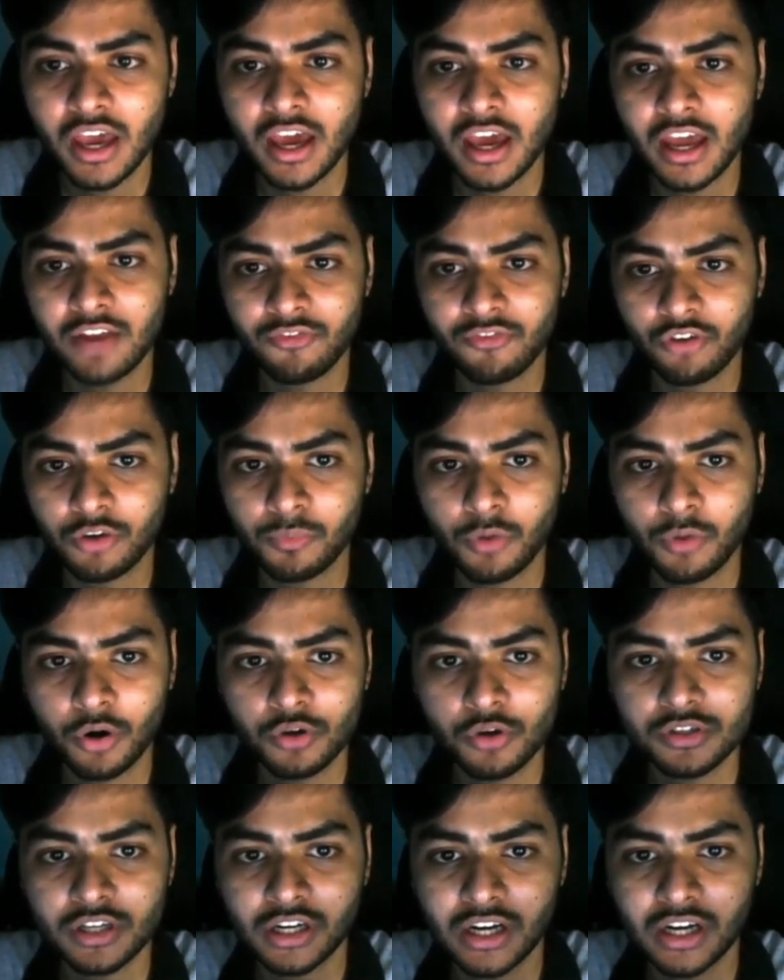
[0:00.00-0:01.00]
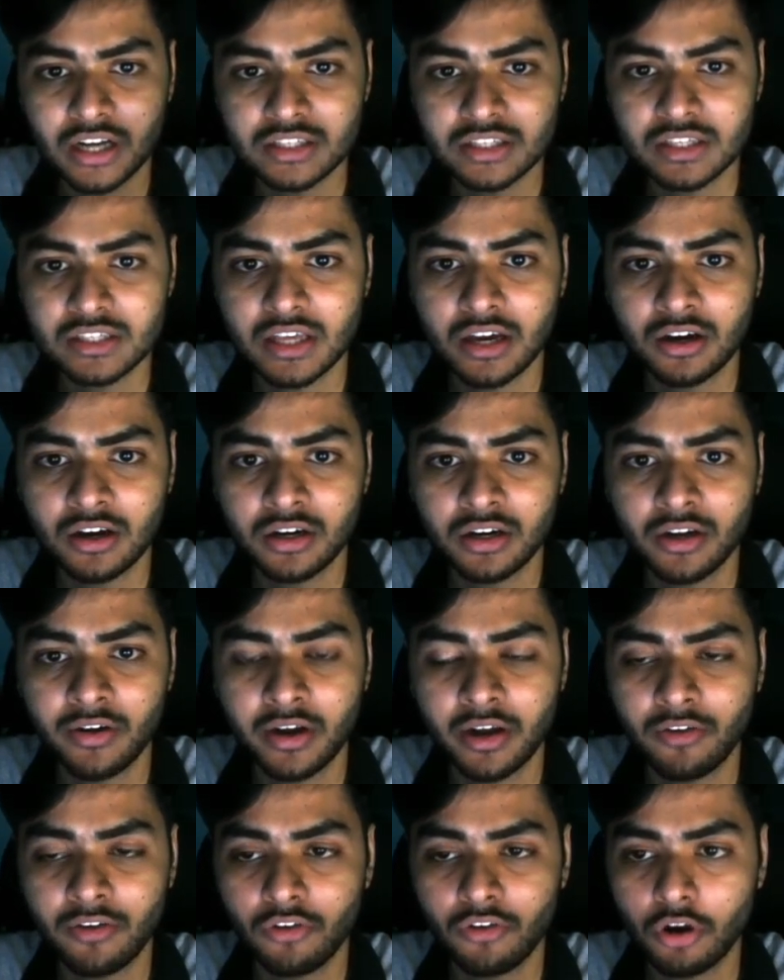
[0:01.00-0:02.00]
and what modules and classes have
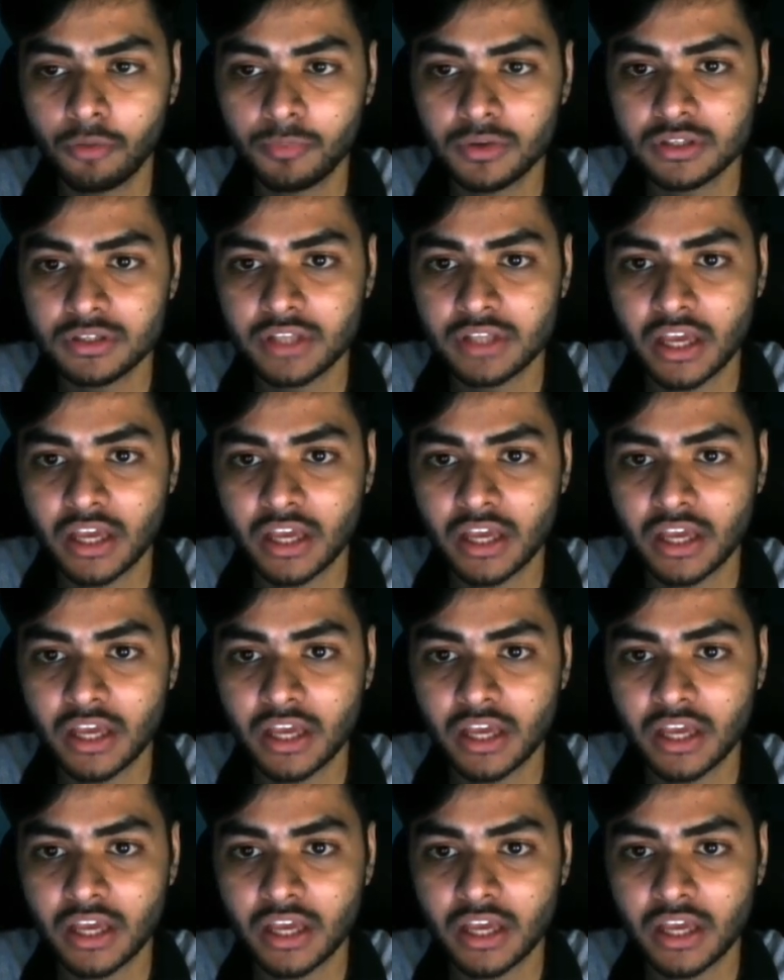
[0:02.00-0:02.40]
that developers